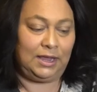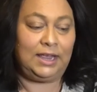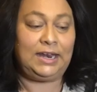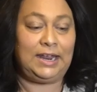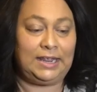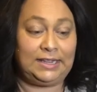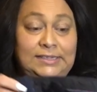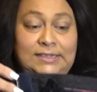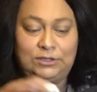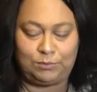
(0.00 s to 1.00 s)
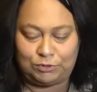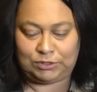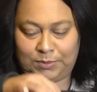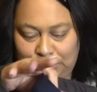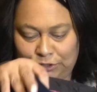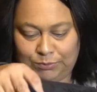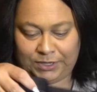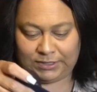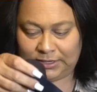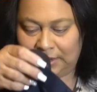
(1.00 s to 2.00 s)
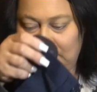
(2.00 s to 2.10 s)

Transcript: It, this is supposed to be a two-piece,